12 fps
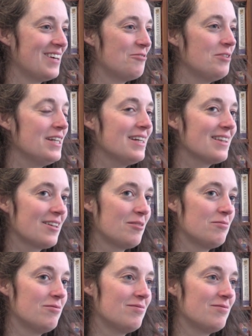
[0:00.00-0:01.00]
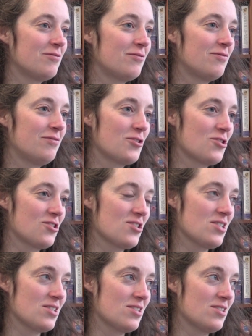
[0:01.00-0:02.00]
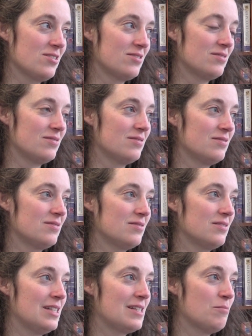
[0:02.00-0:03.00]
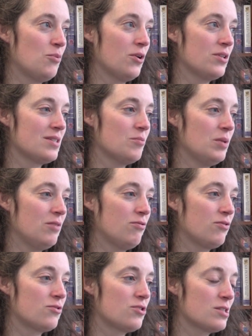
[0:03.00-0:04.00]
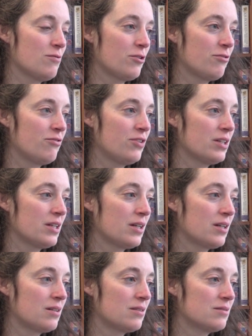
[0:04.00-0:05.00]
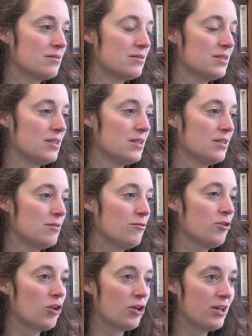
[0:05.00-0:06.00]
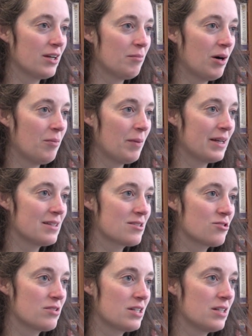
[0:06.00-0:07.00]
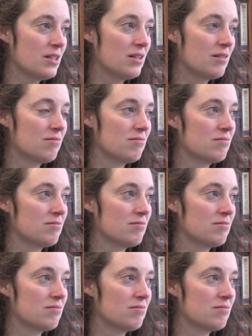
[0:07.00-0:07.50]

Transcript: Reading them, for sure, is important to me, just for feeling, for learning about my history,